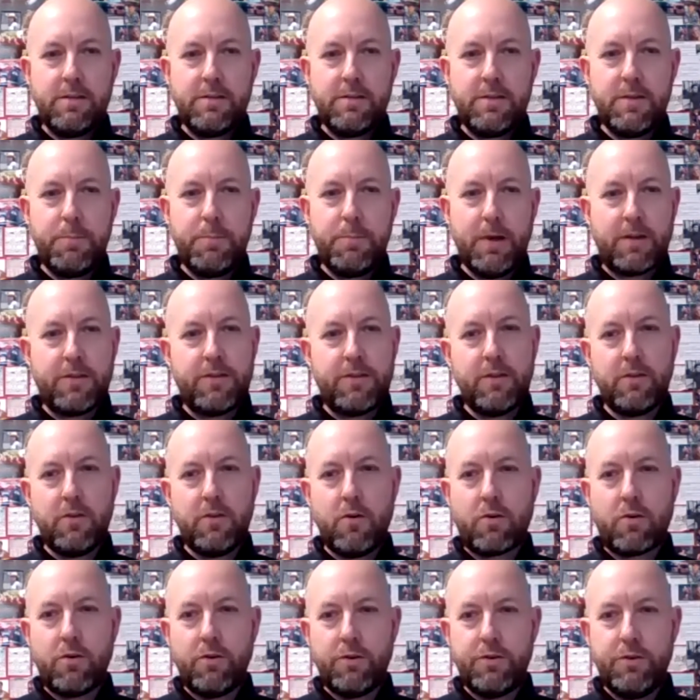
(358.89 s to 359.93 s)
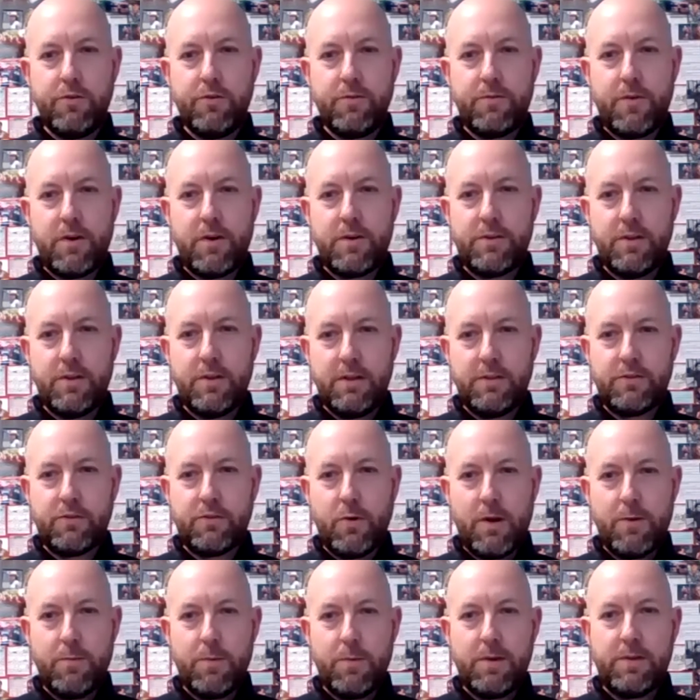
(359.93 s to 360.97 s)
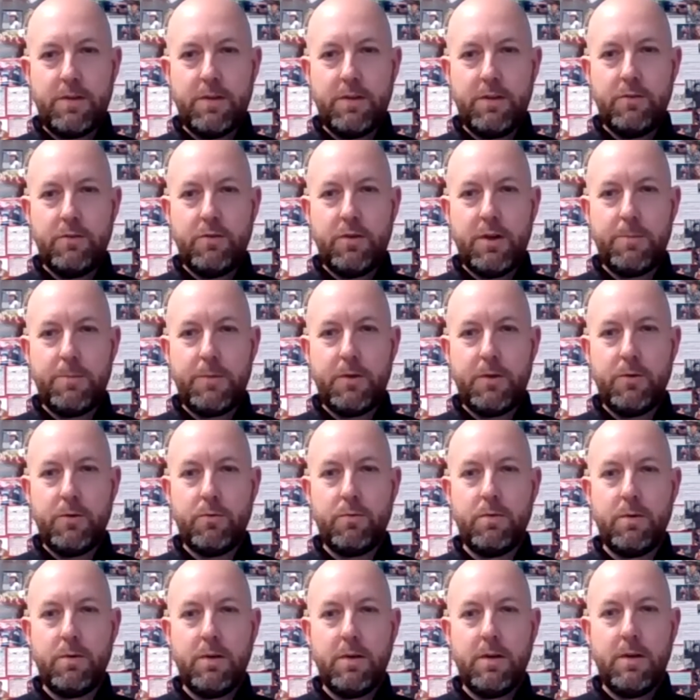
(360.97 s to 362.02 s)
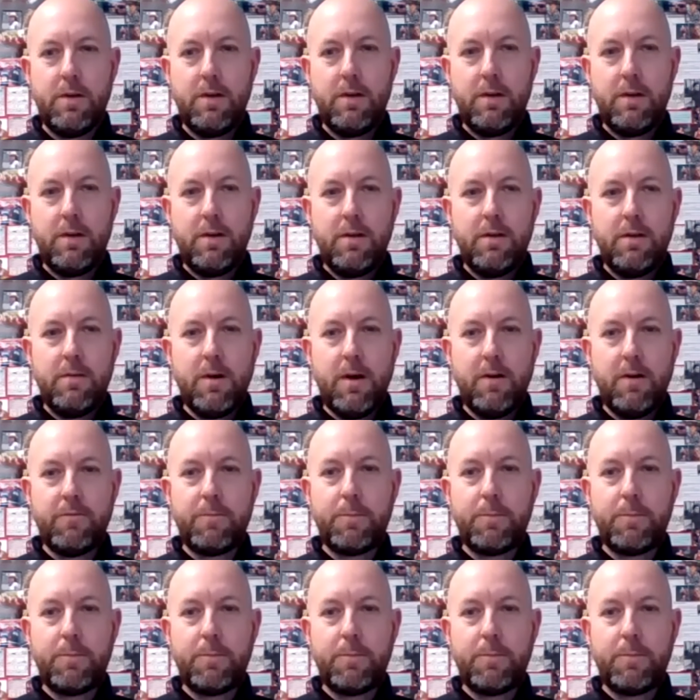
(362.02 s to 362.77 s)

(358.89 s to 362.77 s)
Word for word: to pick the local university. So I went to the U W of